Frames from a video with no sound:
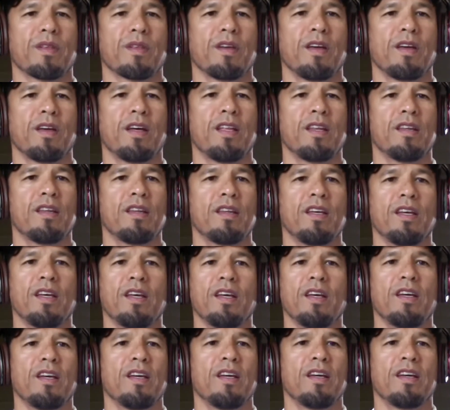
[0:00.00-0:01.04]
And
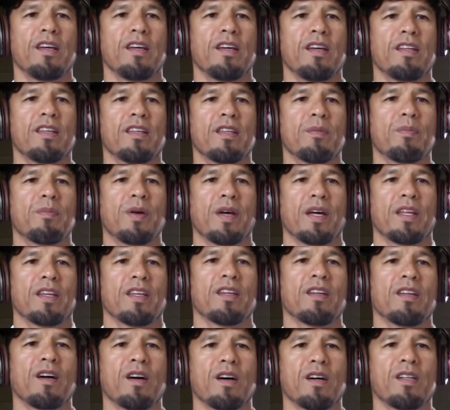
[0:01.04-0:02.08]
depending
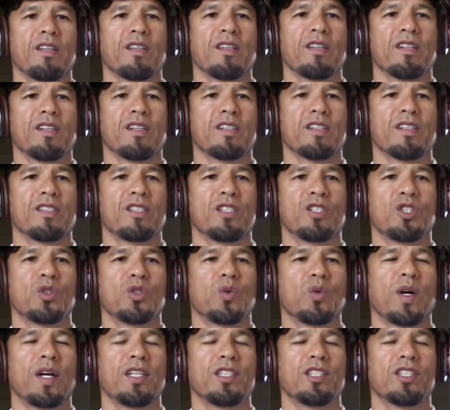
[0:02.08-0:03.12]
on the
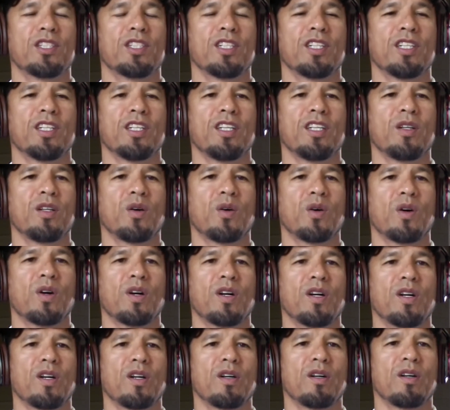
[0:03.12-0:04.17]
situation
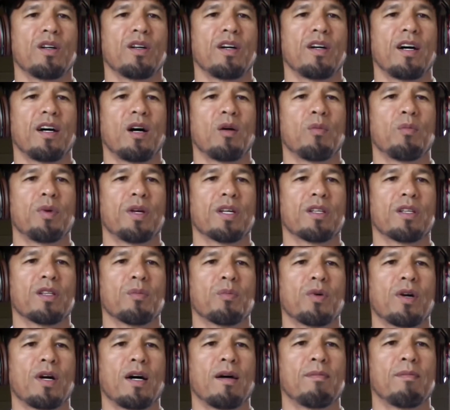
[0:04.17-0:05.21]
or how big the
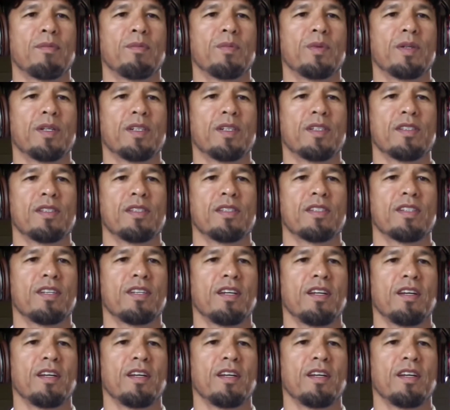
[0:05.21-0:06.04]
problem is,